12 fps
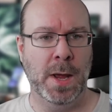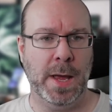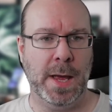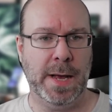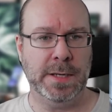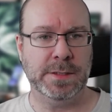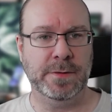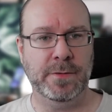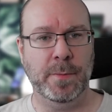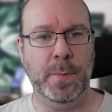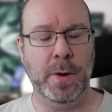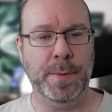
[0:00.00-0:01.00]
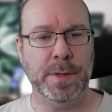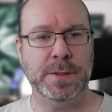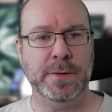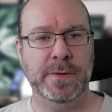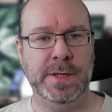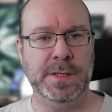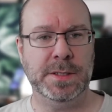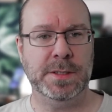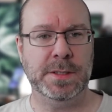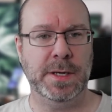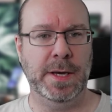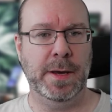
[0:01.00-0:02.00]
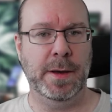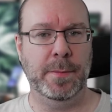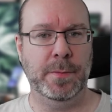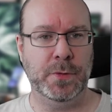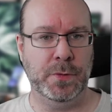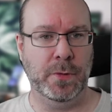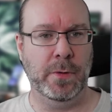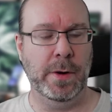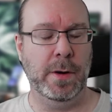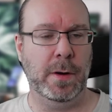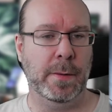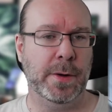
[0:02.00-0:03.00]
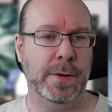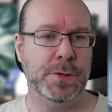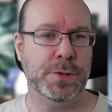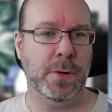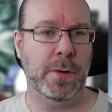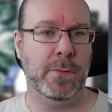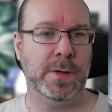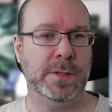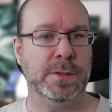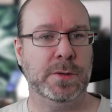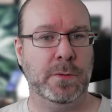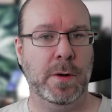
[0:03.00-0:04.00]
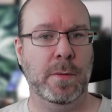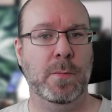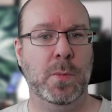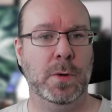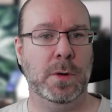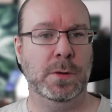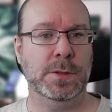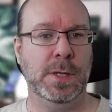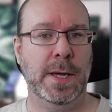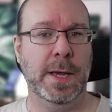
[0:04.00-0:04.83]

So for the purpose of this tutorial, I'm going to show you what a Scrum board looks like.